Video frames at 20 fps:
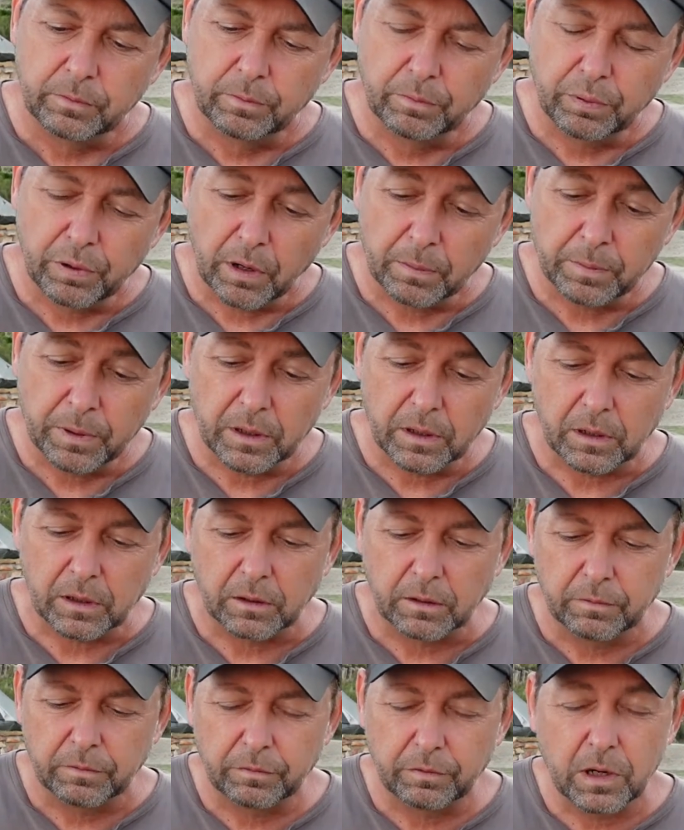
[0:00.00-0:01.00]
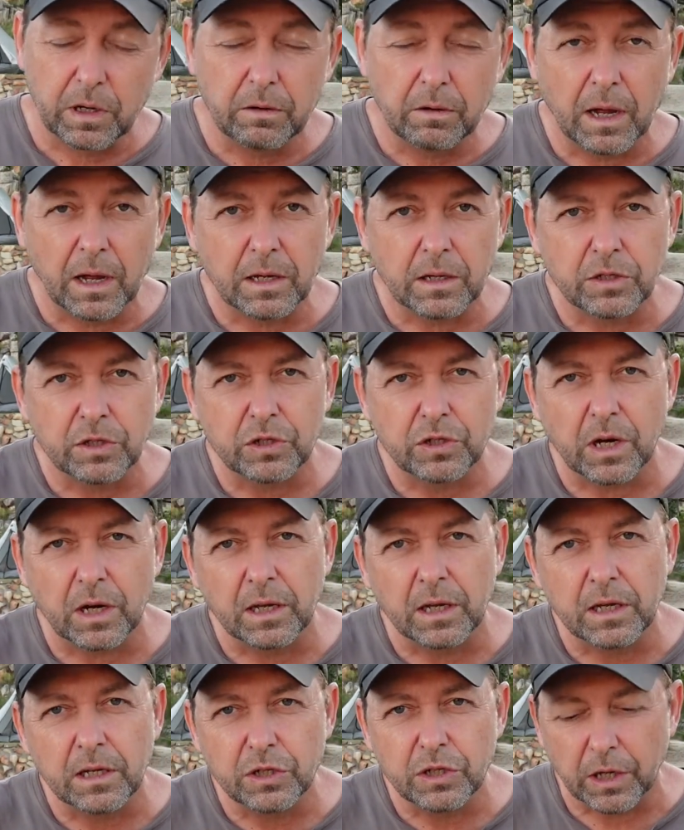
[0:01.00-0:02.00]
proper free-range
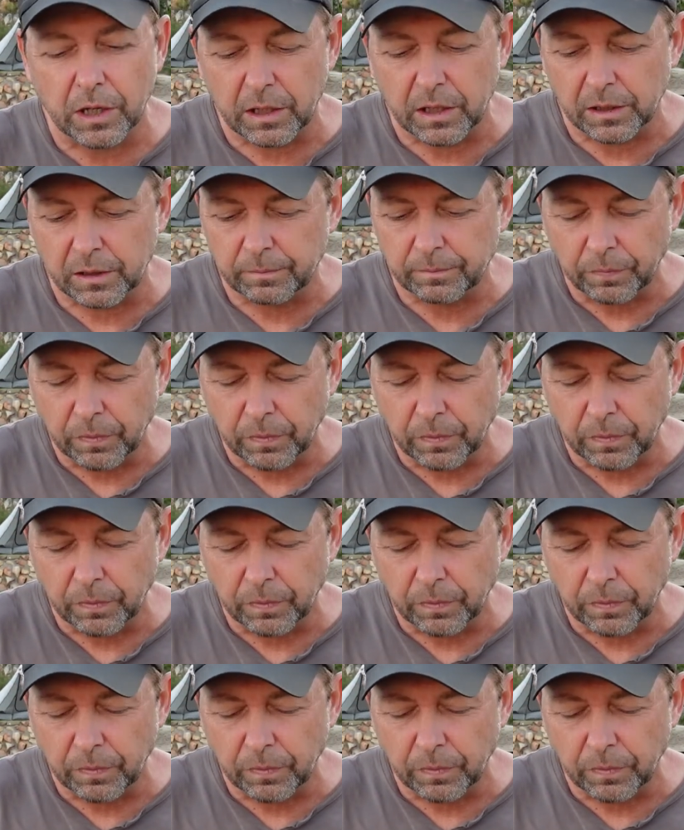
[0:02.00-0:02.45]
chunky chicken.